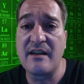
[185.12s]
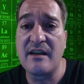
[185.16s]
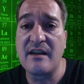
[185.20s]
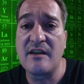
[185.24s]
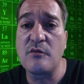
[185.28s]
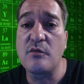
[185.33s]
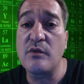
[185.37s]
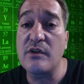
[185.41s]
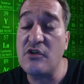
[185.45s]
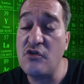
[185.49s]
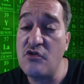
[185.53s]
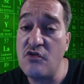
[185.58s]

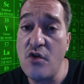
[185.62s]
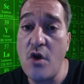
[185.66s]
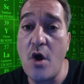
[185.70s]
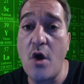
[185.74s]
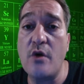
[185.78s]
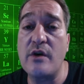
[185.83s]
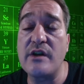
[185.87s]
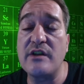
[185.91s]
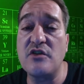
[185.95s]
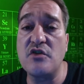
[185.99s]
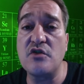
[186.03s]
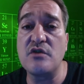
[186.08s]
When you go
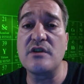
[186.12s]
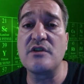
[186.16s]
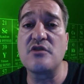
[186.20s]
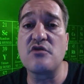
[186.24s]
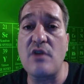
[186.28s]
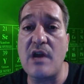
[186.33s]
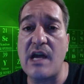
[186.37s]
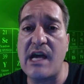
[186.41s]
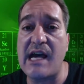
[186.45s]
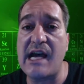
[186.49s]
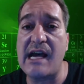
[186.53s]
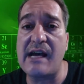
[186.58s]
into a
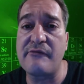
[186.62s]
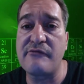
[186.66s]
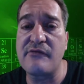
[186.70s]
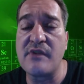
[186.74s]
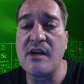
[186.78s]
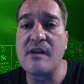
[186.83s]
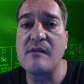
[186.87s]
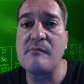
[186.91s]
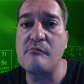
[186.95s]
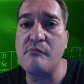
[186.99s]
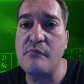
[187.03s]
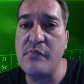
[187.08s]
draft,
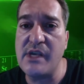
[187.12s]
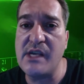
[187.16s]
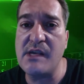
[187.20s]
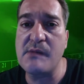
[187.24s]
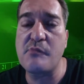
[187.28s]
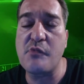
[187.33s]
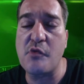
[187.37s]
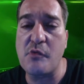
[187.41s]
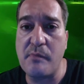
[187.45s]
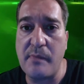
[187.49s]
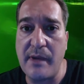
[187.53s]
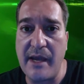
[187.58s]
be
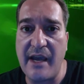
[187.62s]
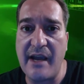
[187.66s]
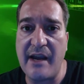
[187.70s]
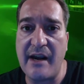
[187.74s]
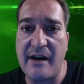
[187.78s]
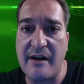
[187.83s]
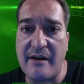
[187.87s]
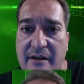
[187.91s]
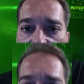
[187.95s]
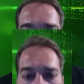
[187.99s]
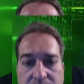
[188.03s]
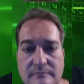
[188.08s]

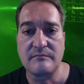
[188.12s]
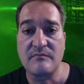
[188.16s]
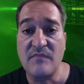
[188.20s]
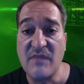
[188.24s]
prepared.